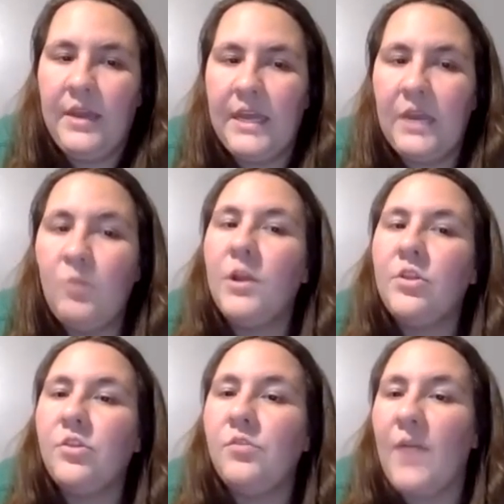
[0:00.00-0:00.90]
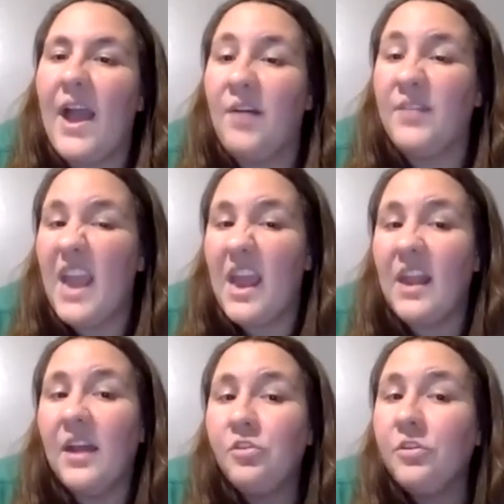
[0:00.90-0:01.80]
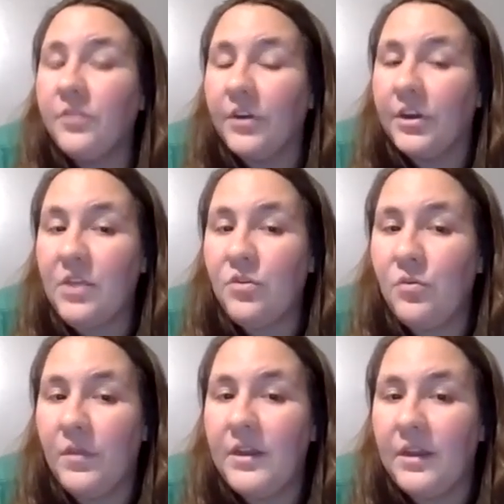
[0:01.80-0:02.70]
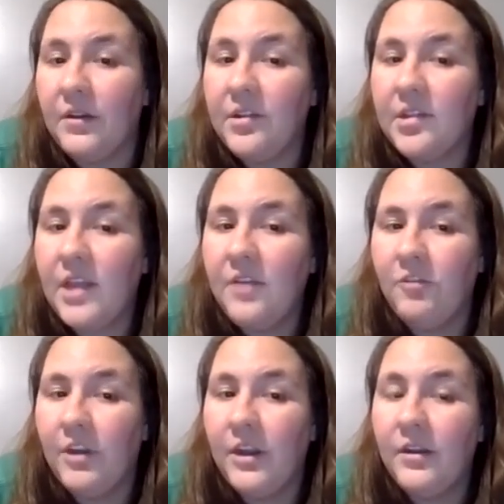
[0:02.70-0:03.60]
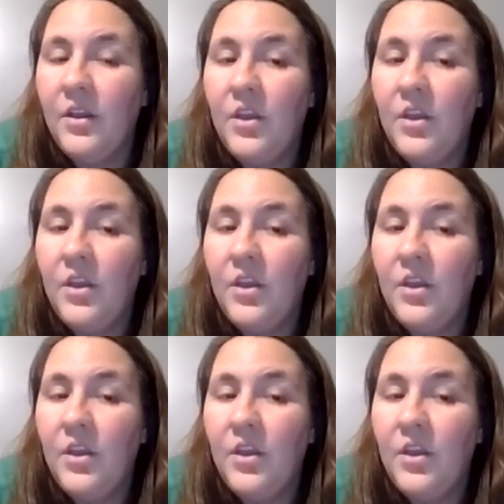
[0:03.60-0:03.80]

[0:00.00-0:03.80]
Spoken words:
He wants to round 830 to the nearest 100.